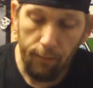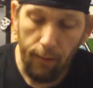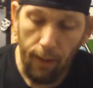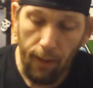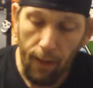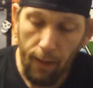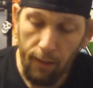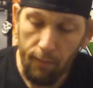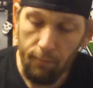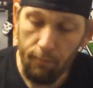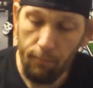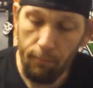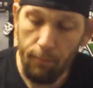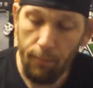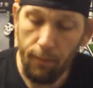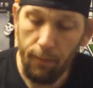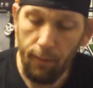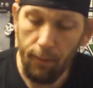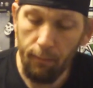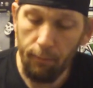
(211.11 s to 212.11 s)
hadn't
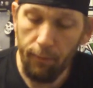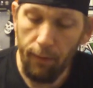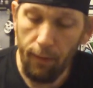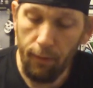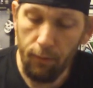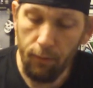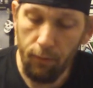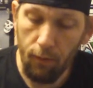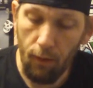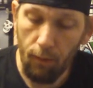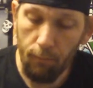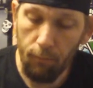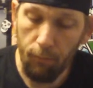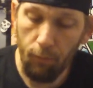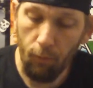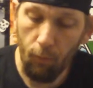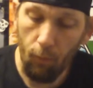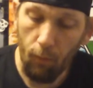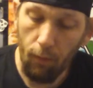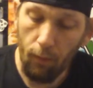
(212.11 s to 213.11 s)
been to GameStop
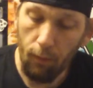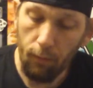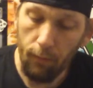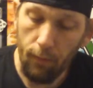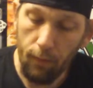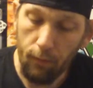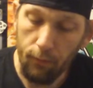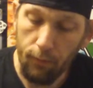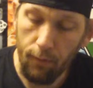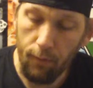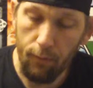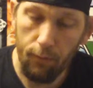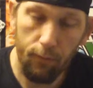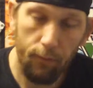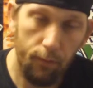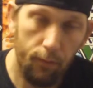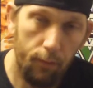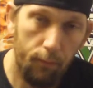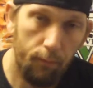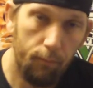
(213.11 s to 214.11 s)
for a while, not
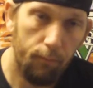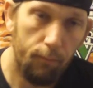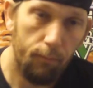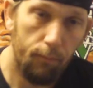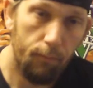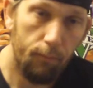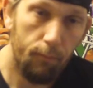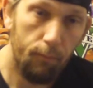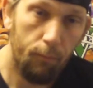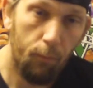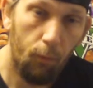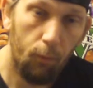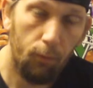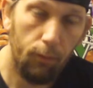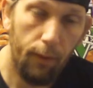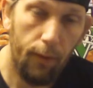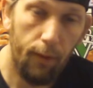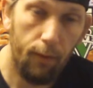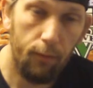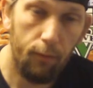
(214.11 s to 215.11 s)
since
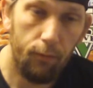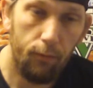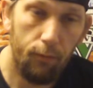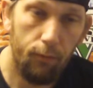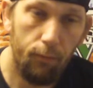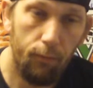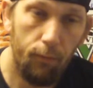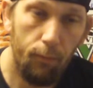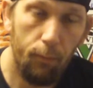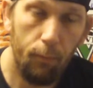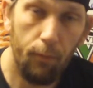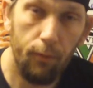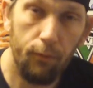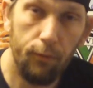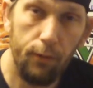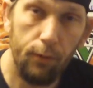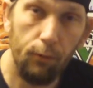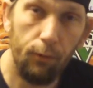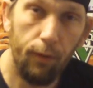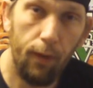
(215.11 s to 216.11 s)
Borderlands, the
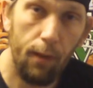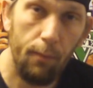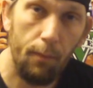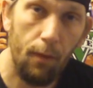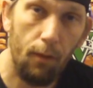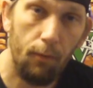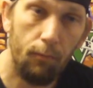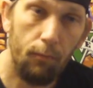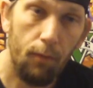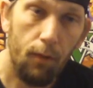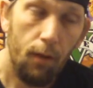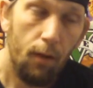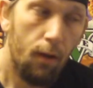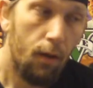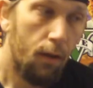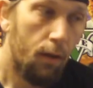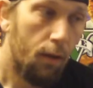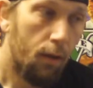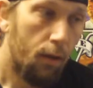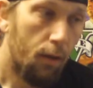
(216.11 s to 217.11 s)
pre-sequel, came out.
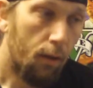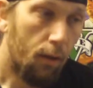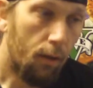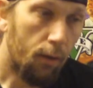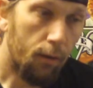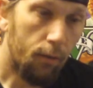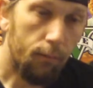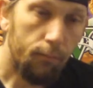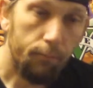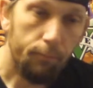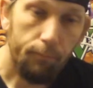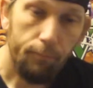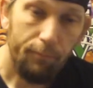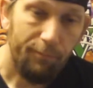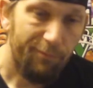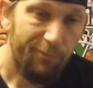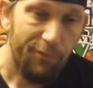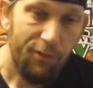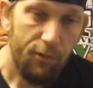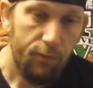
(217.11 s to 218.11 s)

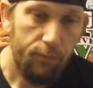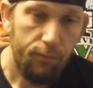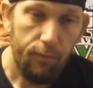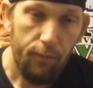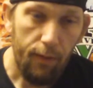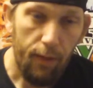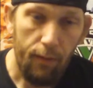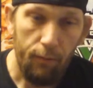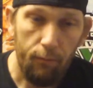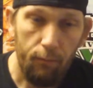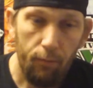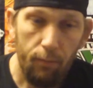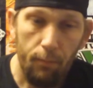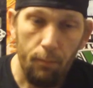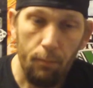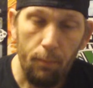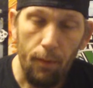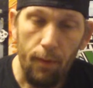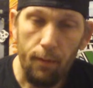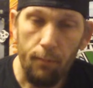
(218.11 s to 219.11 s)
Just haven't really
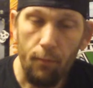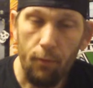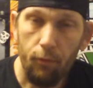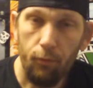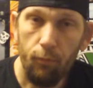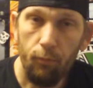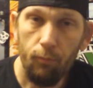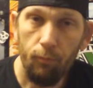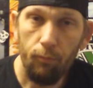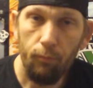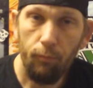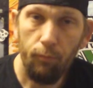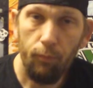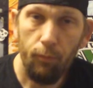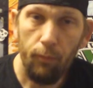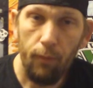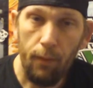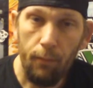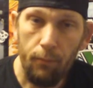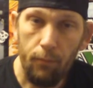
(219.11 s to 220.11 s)
been buying much from
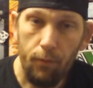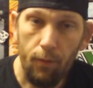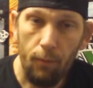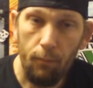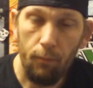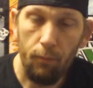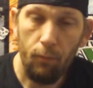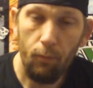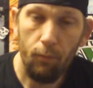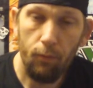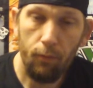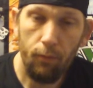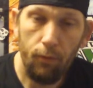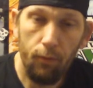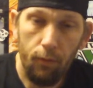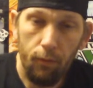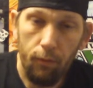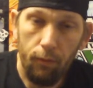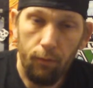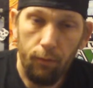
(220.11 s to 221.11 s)
GameStop. I'm going
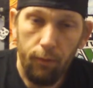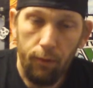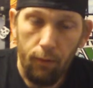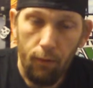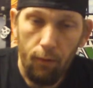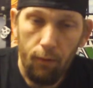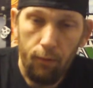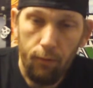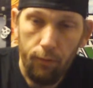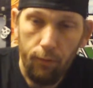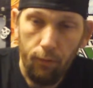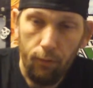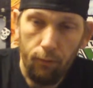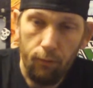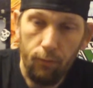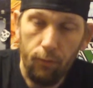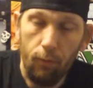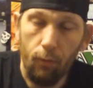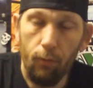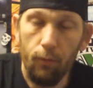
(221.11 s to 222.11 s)
to yard
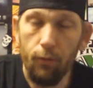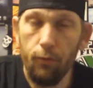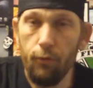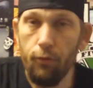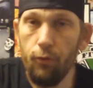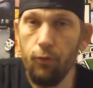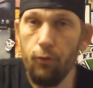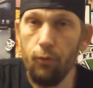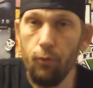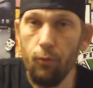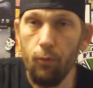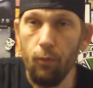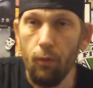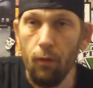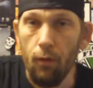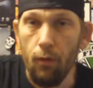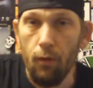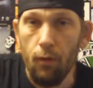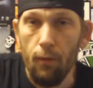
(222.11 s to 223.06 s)
sales and going to